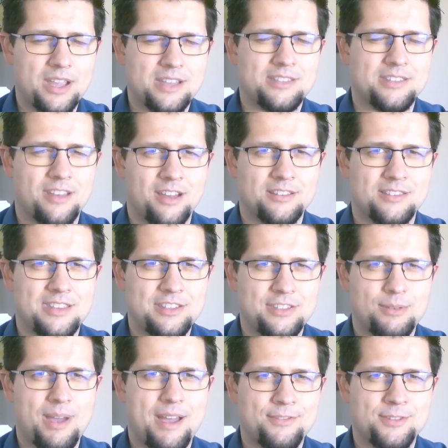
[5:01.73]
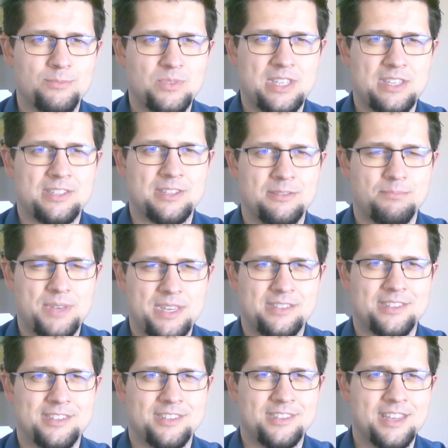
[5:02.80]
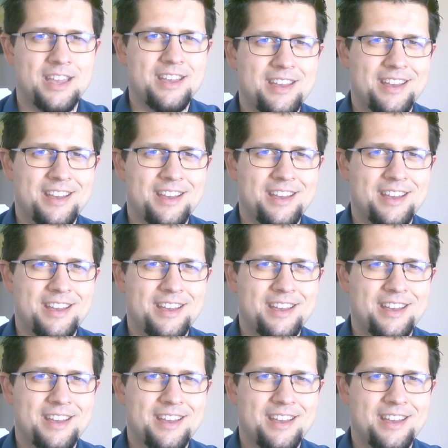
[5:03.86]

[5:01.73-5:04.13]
Ice Dogs they do have some decent pieces.